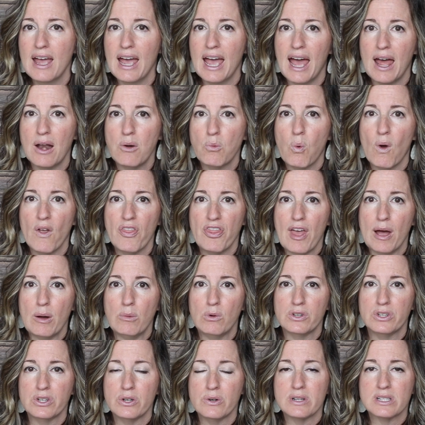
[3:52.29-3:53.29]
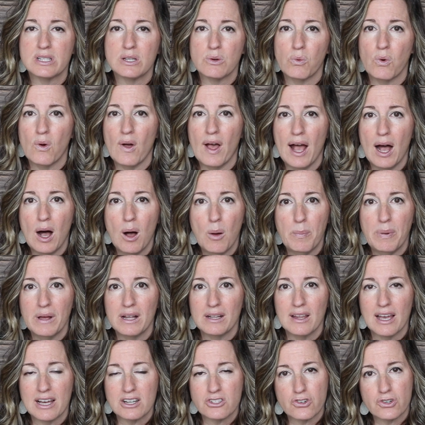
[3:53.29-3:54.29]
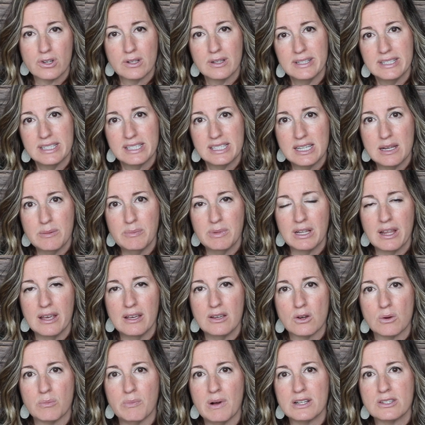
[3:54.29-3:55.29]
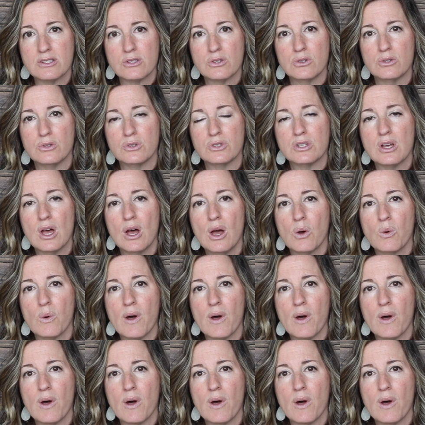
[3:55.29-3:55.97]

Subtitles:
And what that will do is it will help electrically stimulate your muscles,